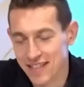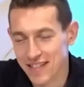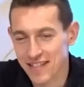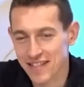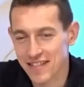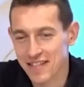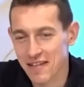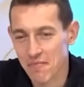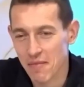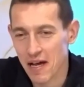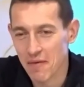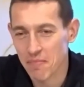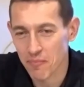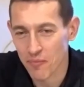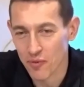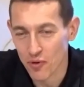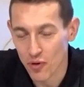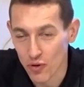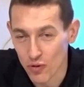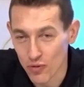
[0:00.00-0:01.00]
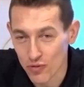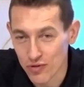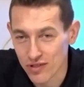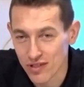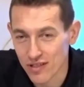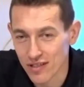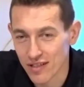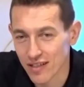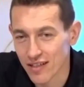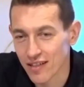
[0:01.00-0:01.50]
system approach
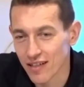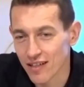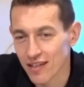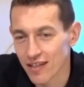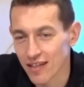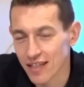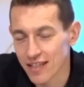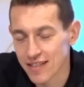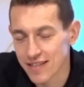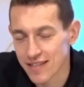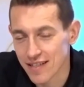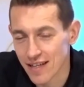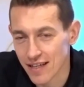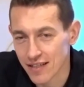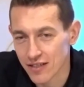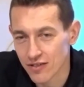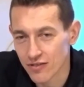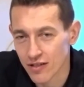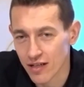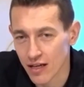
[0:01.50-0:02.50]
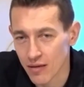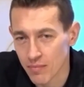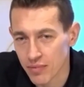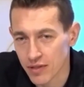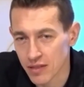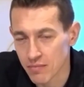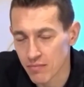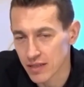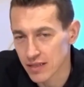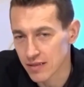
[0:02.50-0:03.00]
inside your
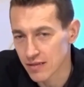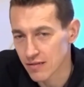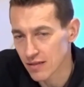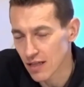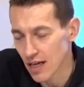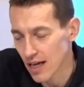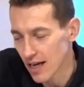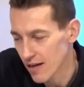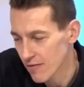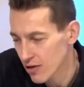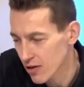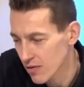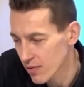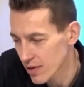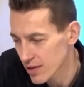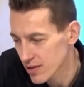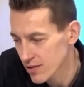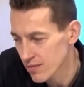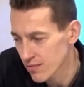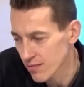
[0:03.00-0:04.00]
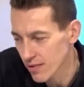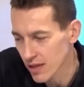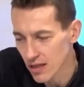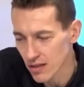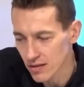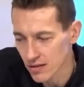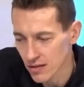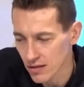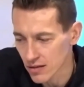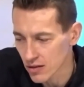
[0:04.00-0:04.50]
company, but I have a question
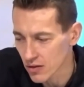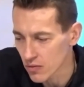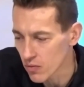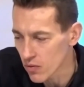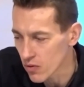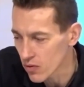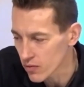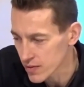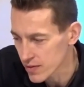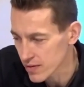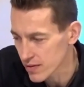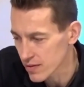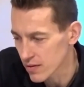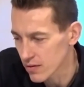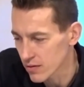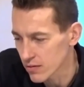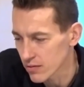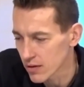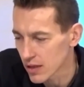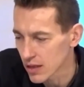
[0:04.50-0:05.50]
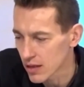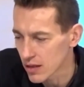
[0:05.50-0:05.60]
regarding the quotes. So